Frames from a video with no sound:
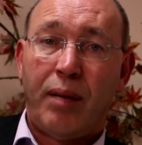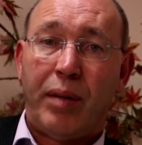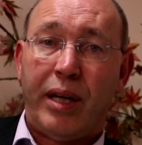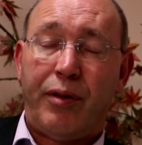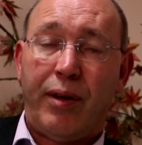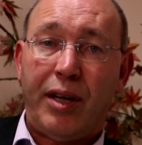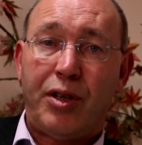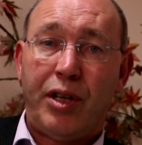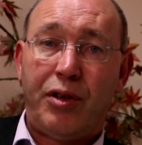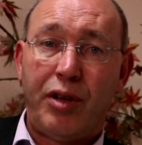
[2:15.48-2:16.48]
But if you
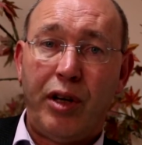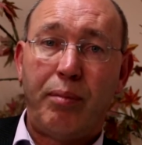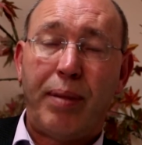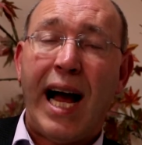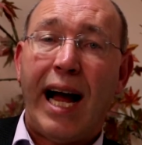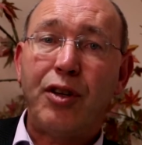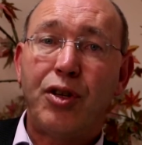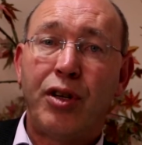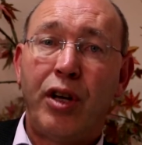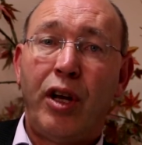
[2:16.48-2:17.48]
actually do
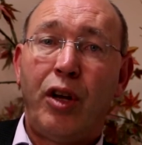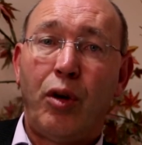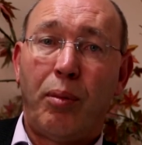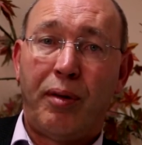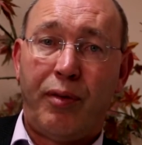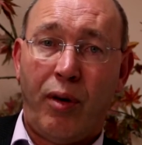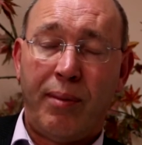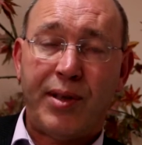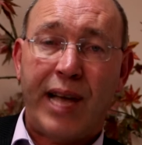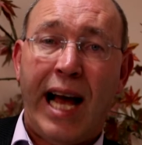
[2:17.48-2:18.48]
batch, your
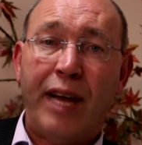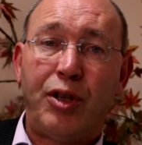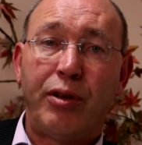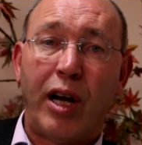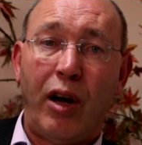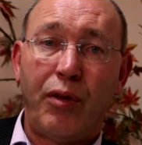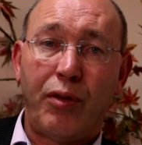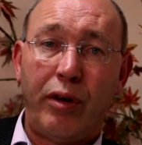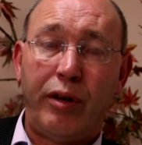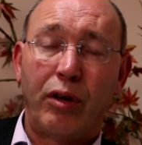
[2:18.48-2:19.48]
performance as you go
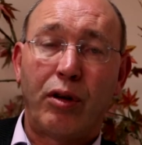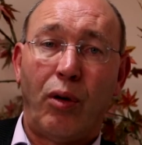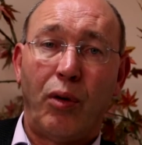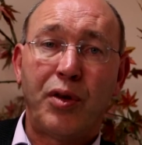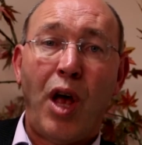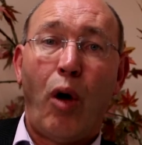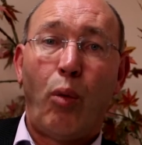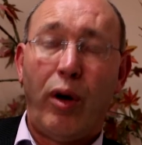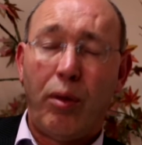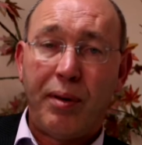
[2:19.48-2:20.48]
through your calls
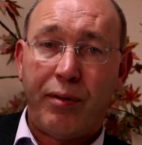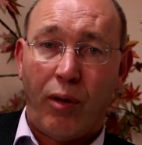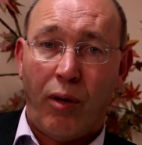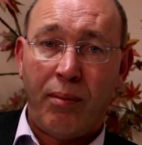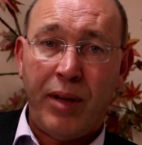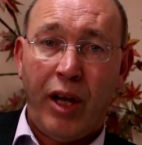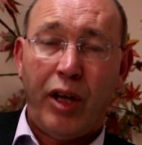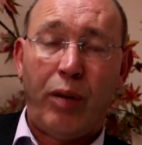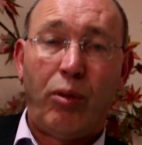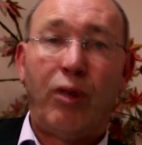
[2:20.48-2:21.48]
will perform.
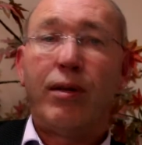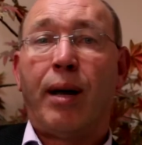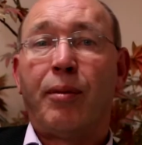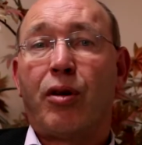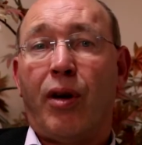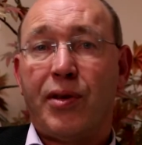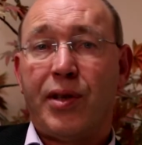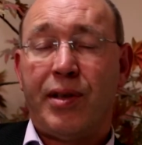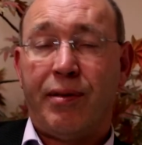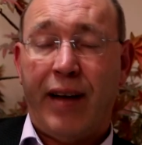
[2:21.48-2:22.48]
You will come across
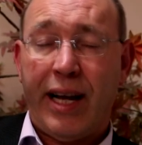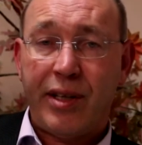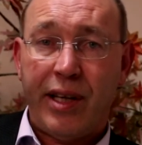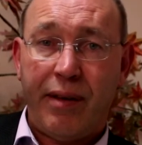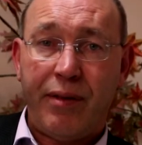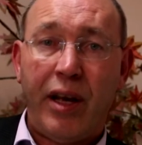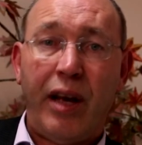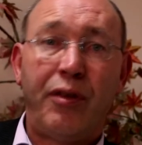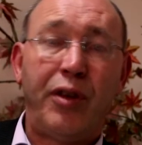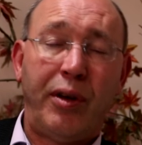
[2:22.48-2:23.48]
as effective,
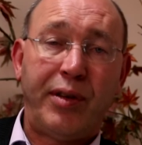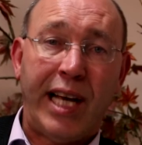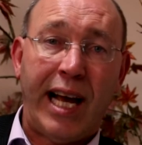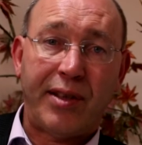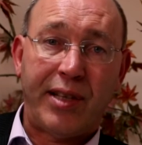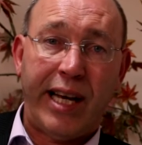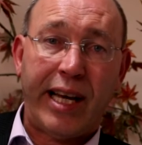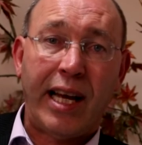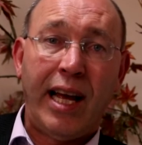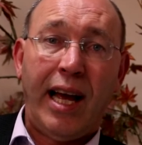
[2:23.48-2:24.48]

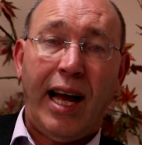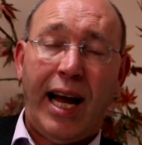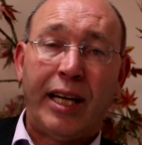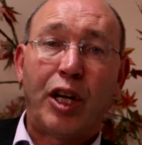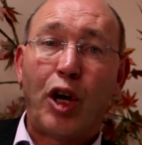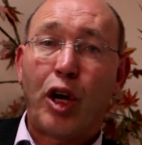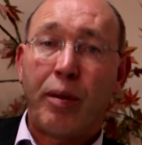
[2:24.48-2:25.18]
enthusiastic, and a good